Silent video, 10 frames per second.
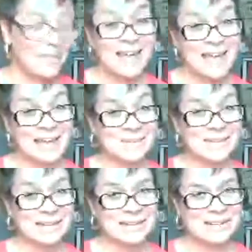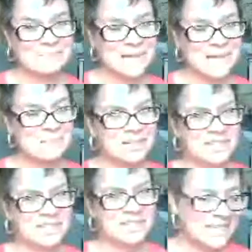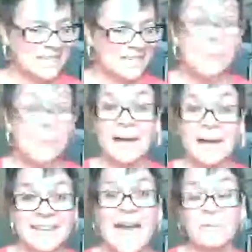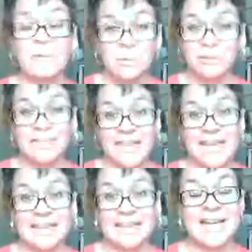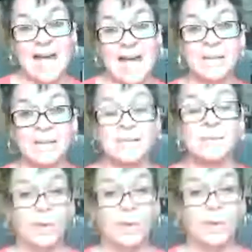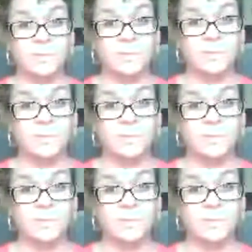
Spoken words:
I'm sorry, I'm blushing, but I will put that in the comments what those groups